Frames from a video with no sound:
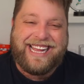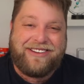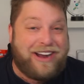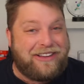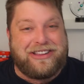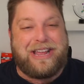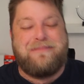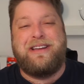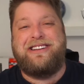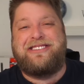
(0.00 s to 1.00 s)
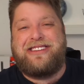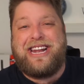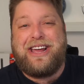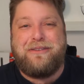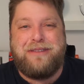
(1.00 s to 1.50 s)
Right, so that being
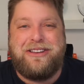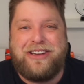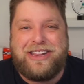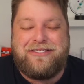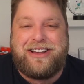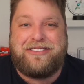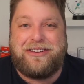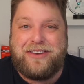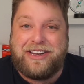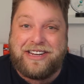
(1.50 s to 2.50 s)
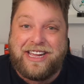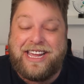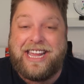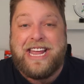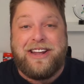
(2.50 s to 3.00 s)
said, I hope you enjoy the rest of your
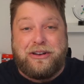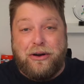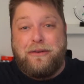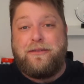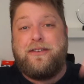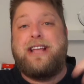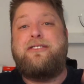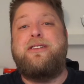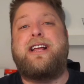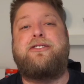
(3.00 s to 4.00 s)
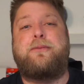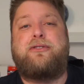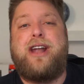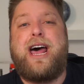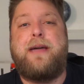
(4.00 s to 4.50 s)
day. Don't forget to hit that
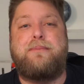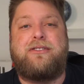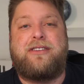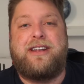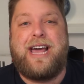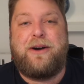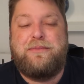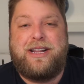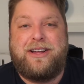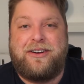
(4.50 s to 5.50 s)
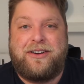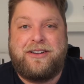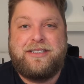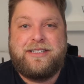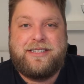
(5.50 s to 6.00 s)
subscribe button down
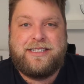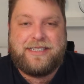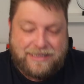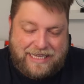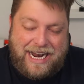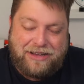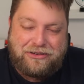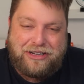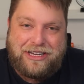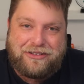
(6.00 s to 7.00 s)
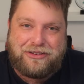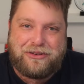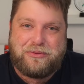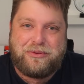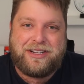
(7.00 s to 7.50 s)
below, and I'll see you
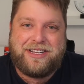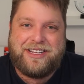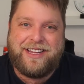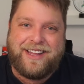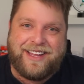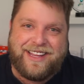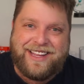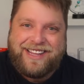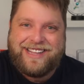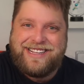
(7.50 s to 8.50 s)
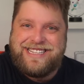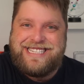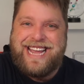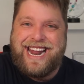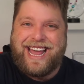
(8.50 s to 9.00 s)
soon.
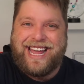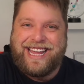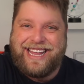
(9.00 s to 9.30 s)
Ta-da!